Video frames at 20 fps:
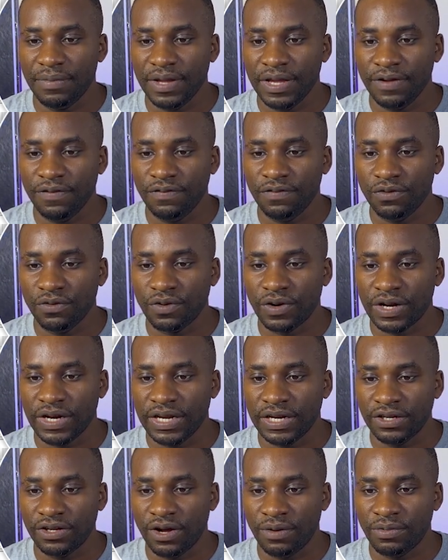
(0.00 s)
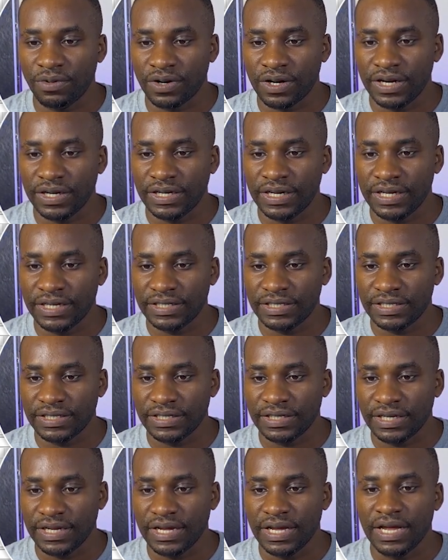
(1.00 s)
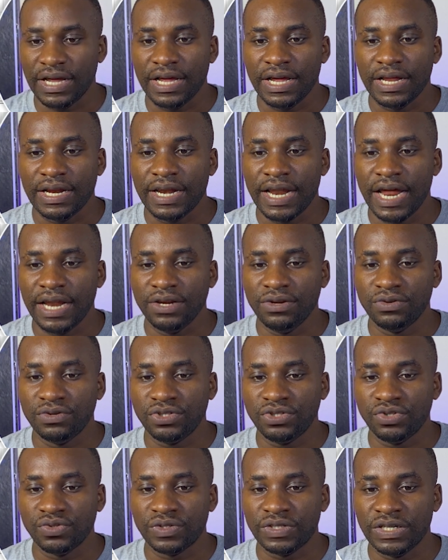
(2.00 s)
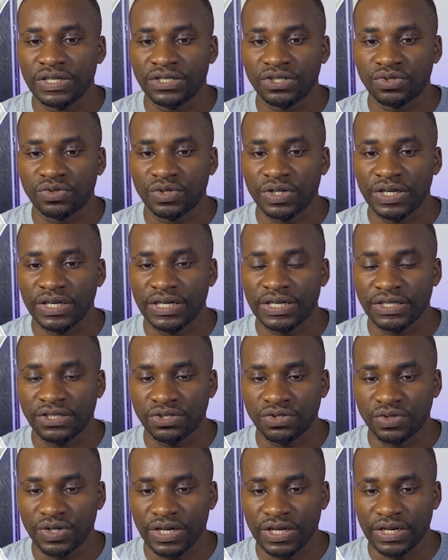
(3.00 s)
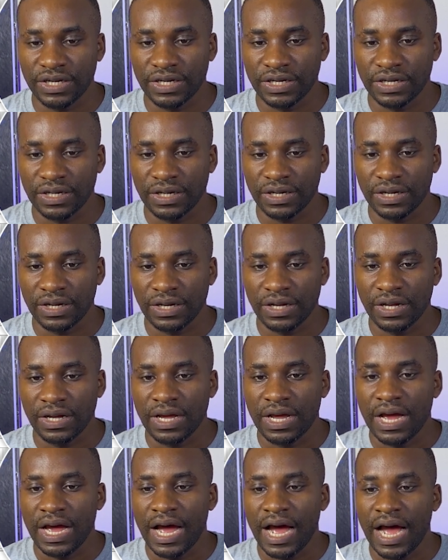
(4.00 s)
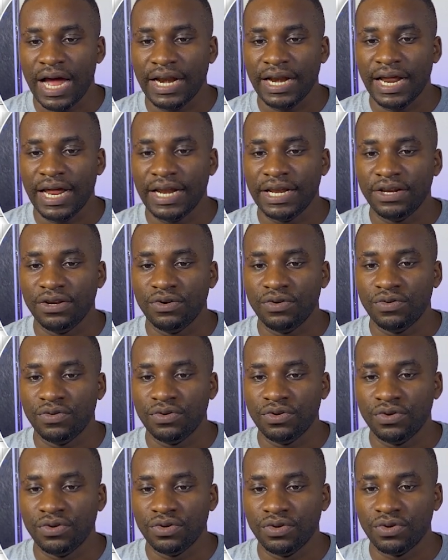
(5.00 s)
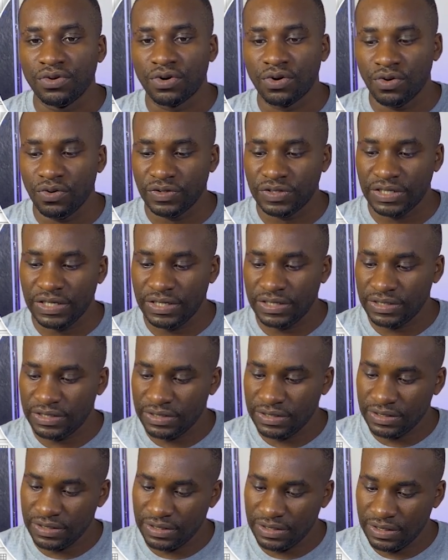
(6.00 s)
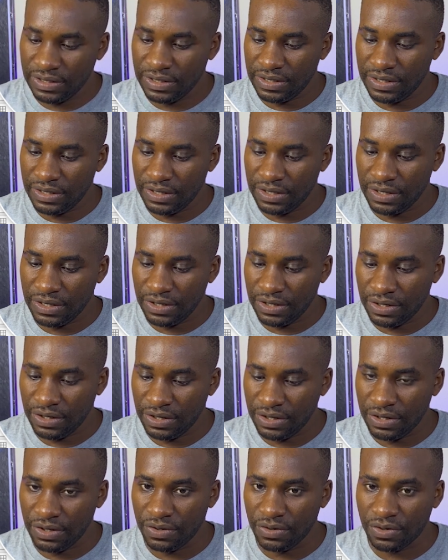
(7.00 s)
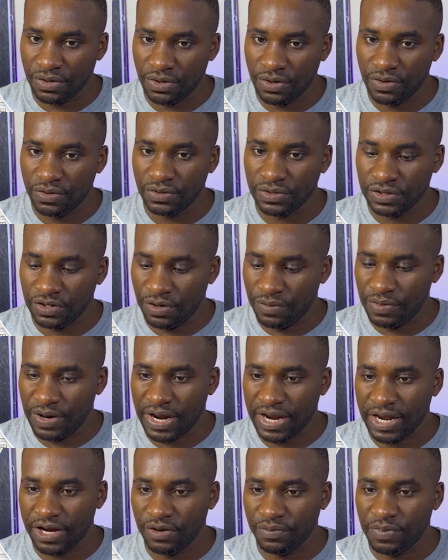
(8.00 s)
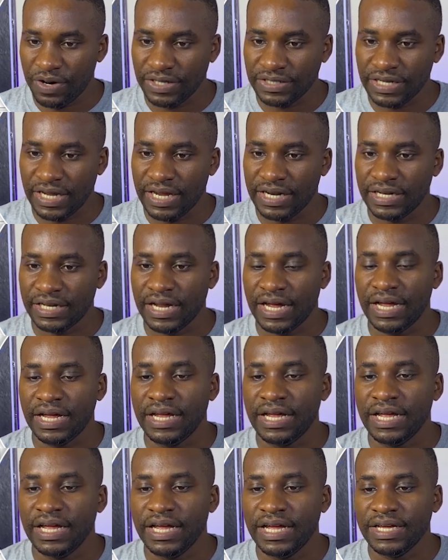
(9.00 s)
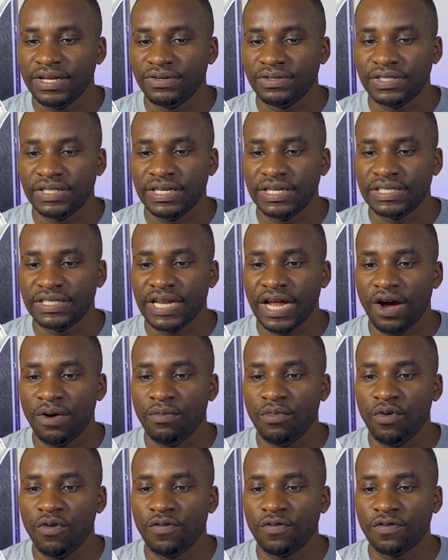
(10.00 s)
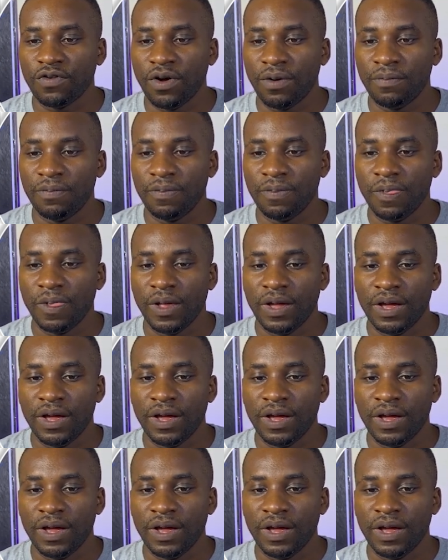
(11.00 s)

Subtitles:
if you double click this, then you choose the string, this string, and then you close it. You close your bracket, you press enter. You see it's now moved from